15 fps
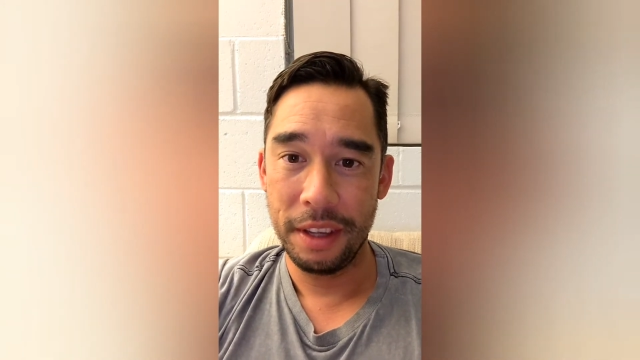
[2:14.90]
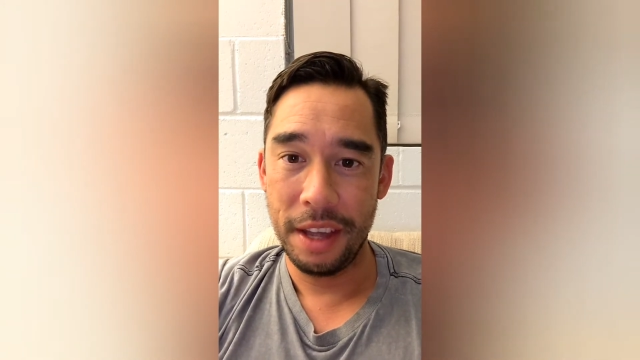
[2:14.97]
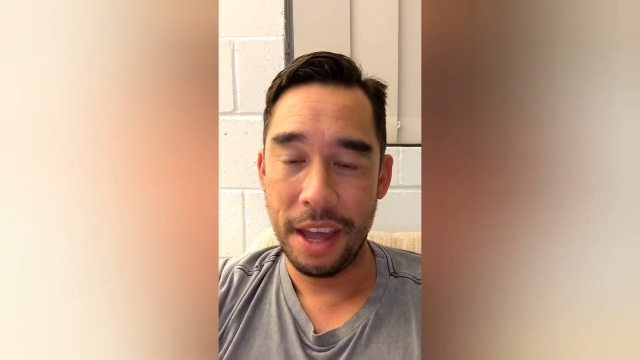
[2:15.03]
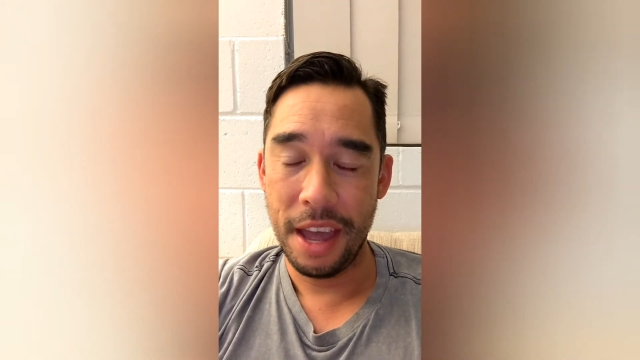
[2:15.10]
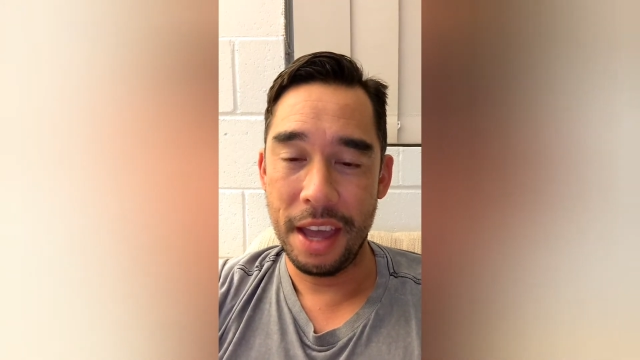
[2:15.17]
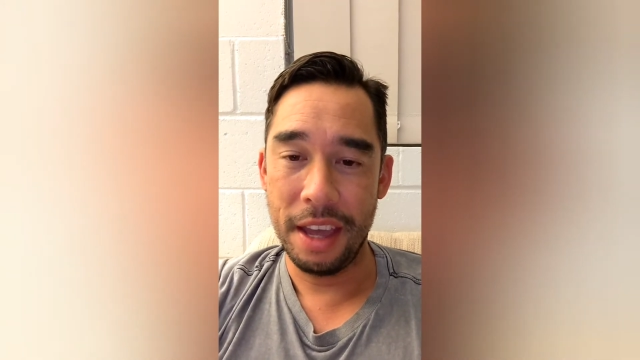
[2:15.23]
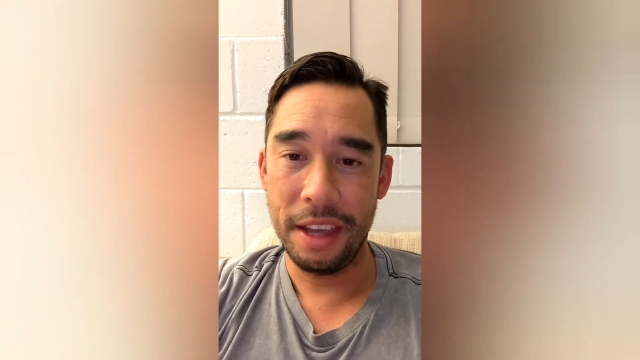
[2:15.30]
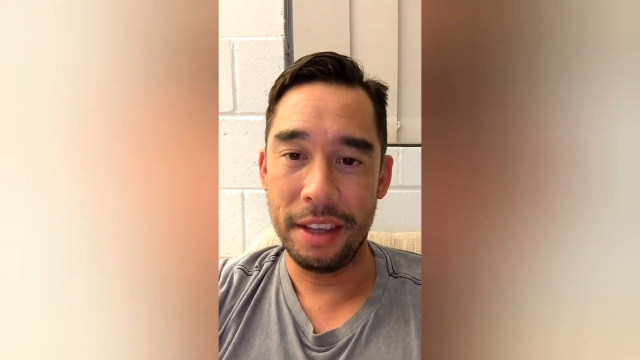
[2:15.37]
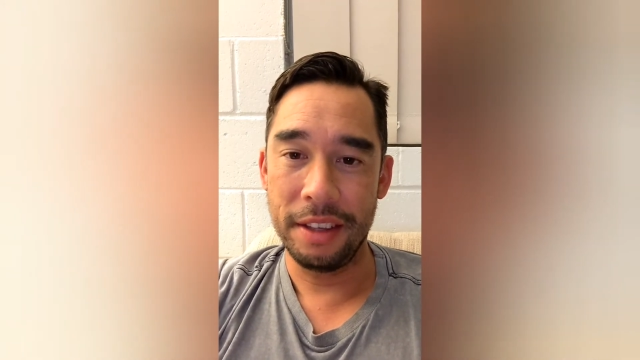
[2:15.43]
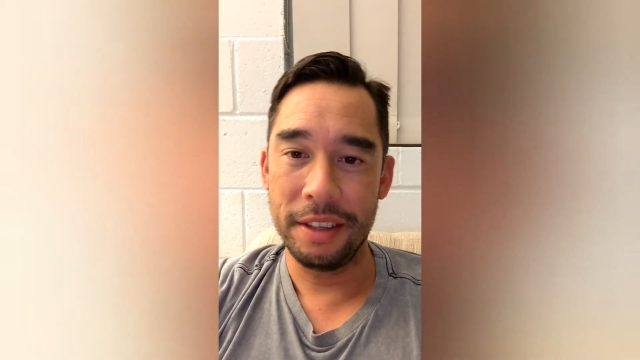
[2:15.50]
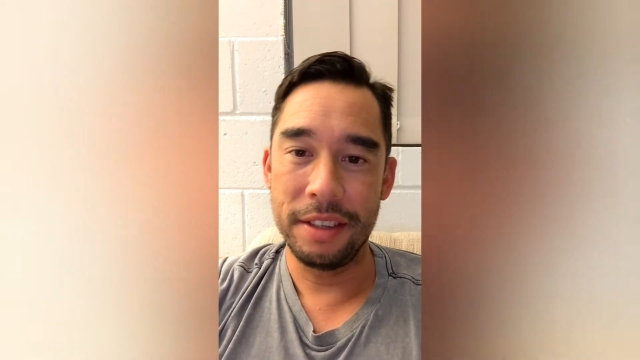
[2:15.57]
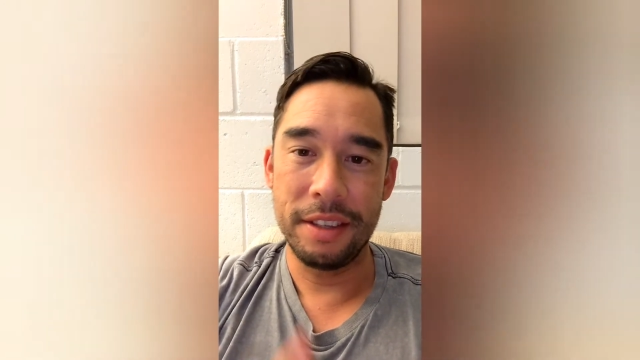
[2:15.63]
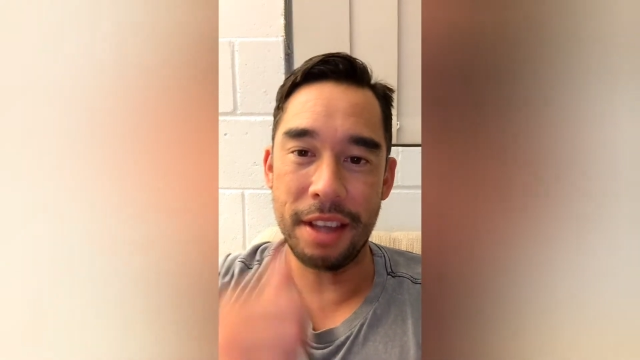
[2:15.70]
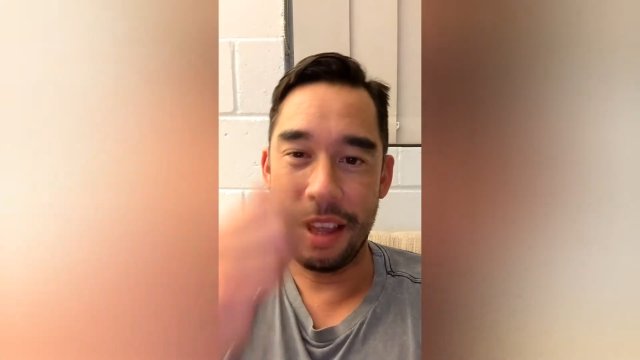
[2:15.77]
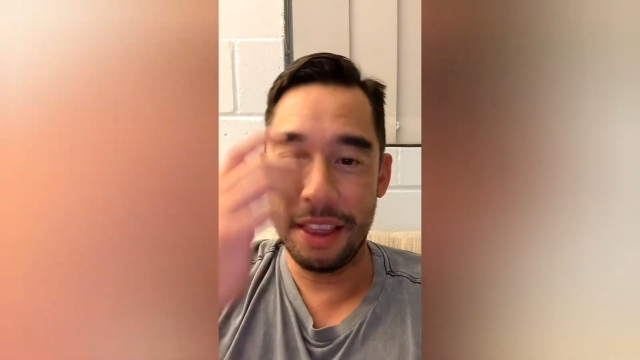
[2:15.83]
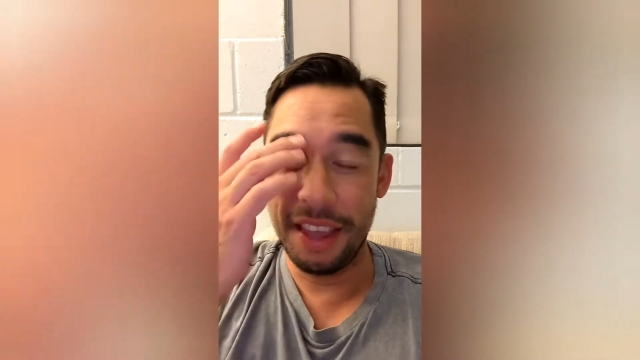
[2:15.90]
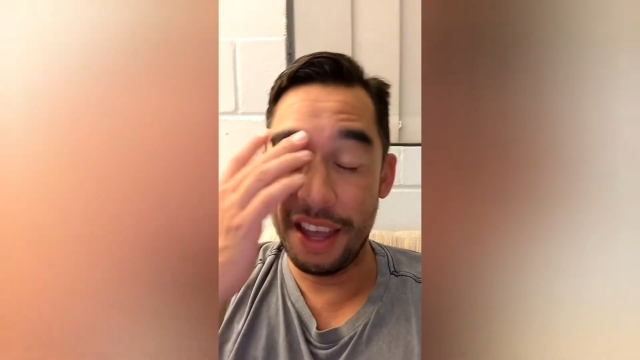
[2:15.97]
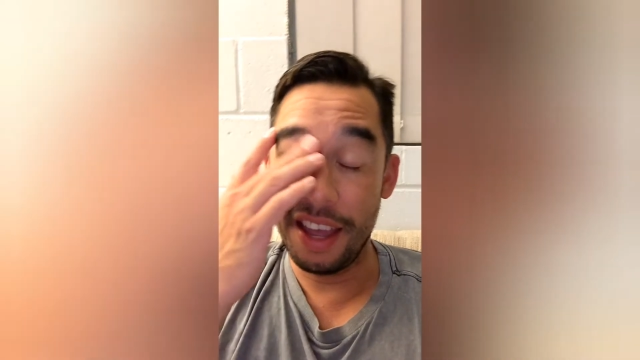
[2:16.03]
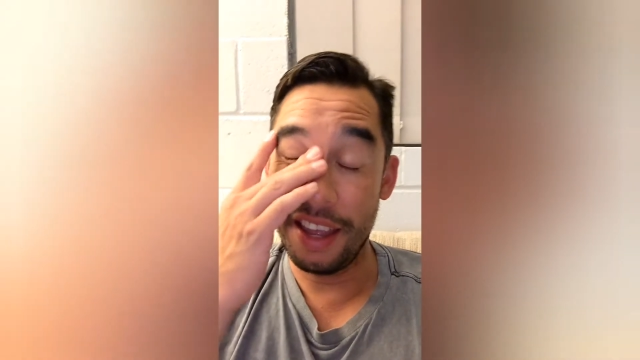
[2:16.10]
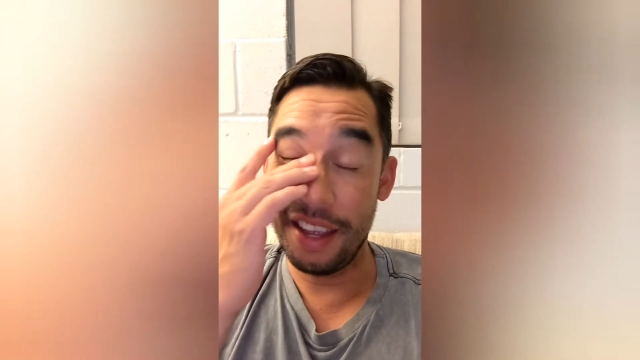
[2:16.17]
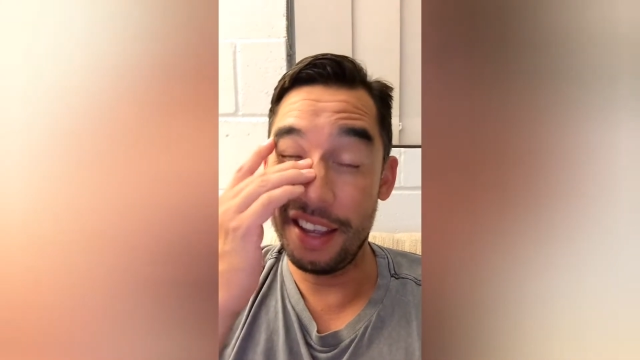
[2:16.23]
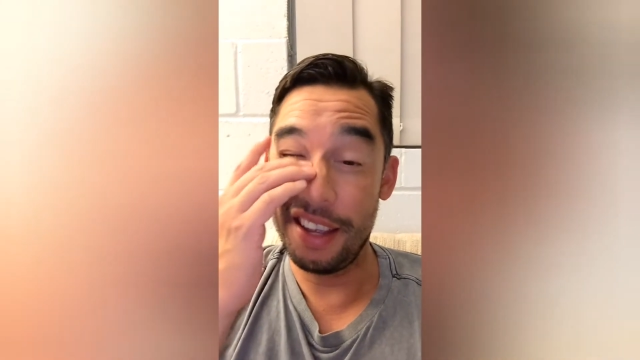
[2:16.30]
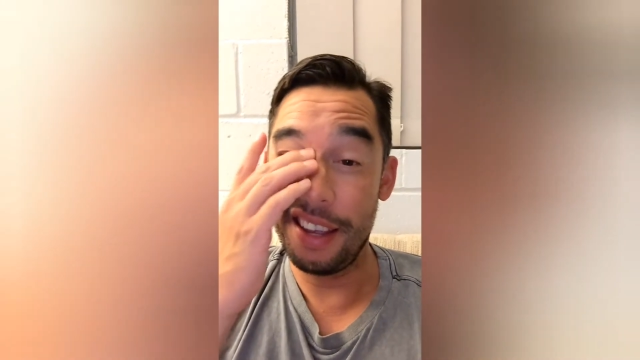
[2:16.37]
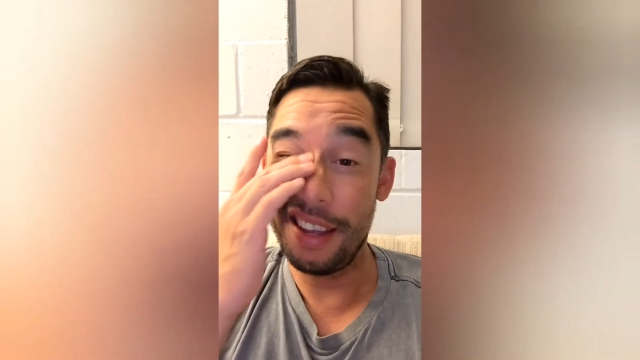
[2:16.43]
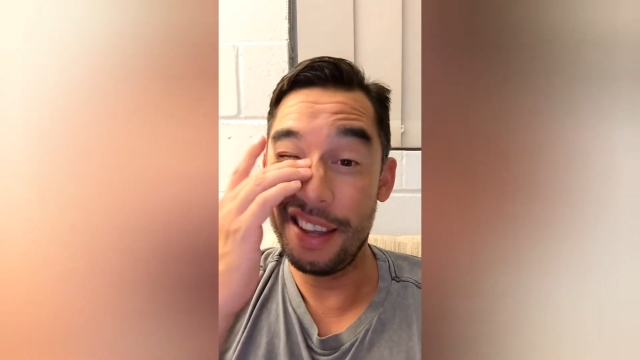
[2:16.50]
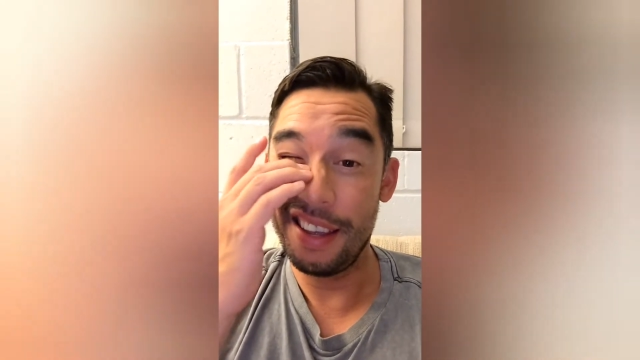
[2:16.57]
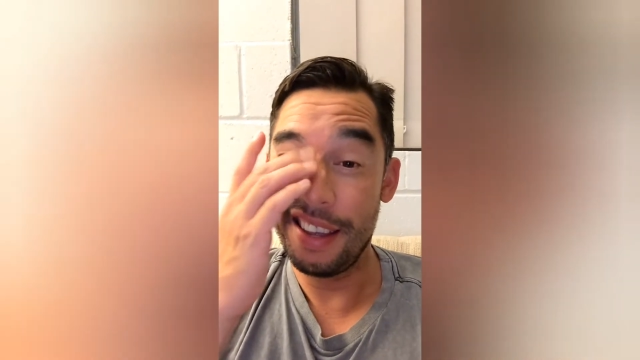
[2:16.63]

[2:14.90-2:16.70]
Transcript: and that they